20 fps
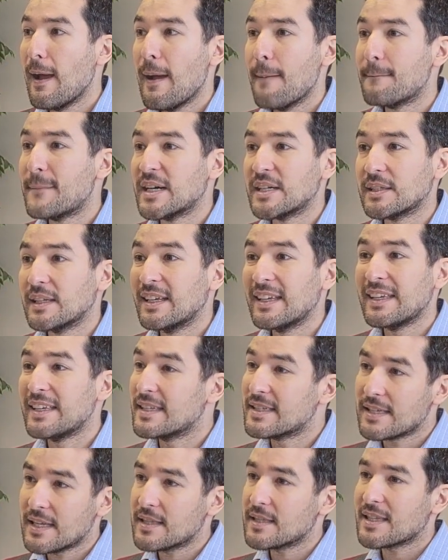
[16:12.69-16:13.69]
but he
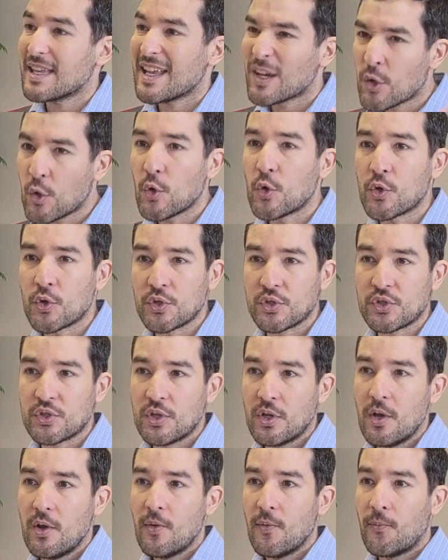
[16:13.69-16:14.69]
sets a course
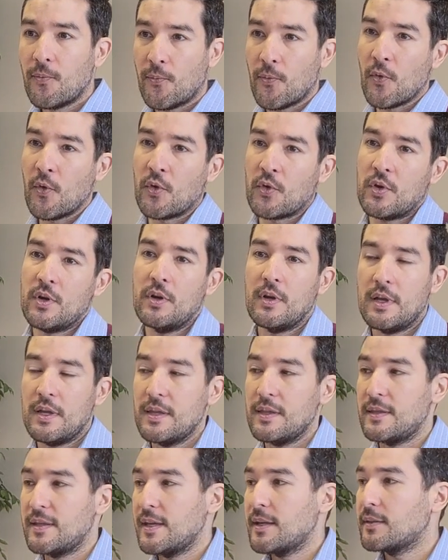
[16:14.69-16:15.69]
for
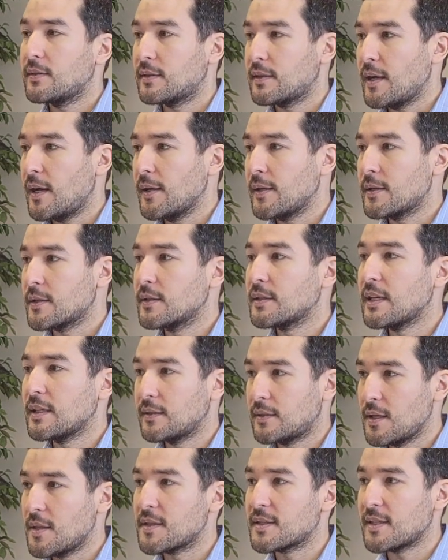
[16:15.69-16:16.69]
the entire
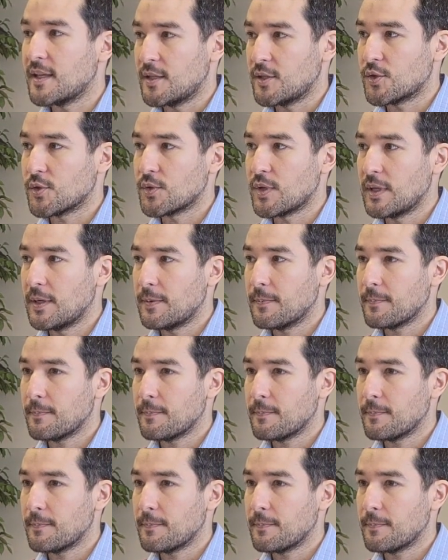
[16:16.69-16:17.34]
19th century.